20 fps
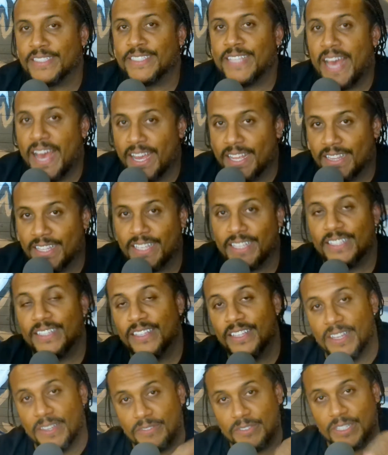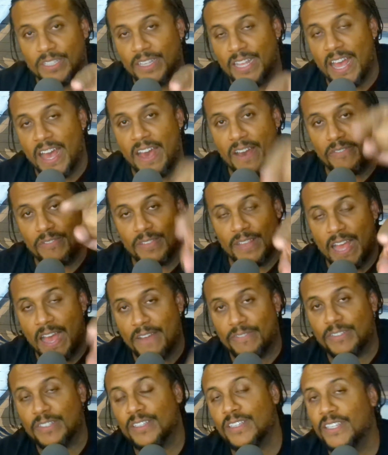Exactly. And live to laugh,
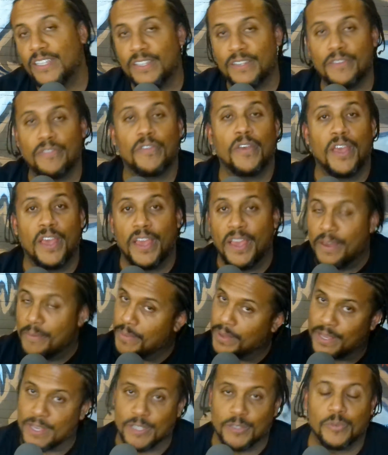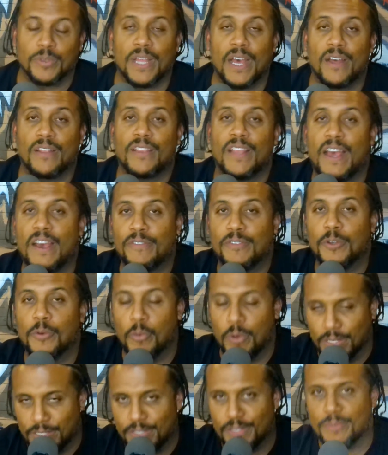laugh to live, because without
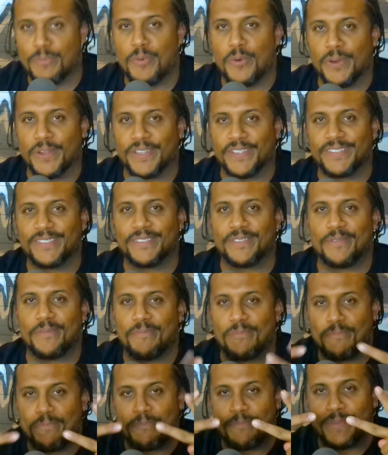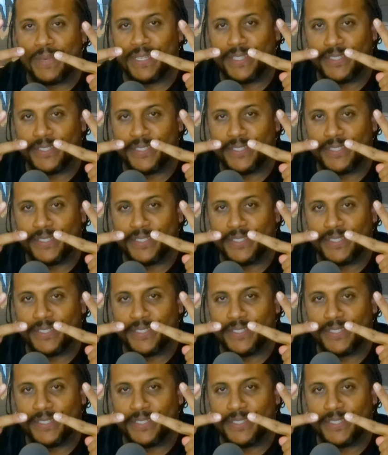laughter, what's the point? True.